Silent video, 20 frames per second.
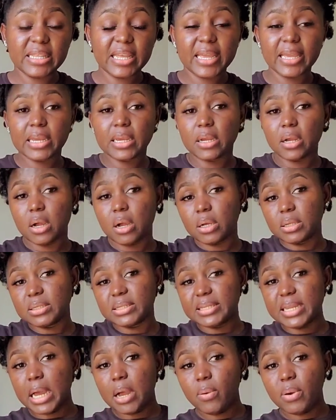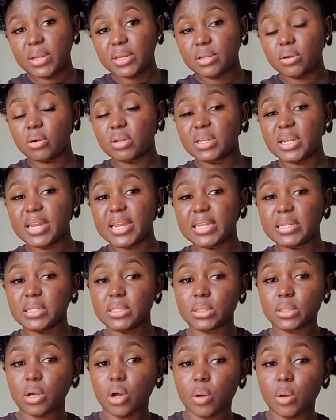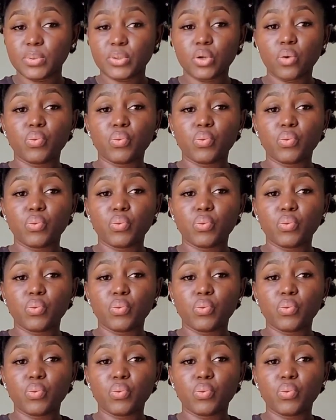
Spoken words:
like down and the other end is up.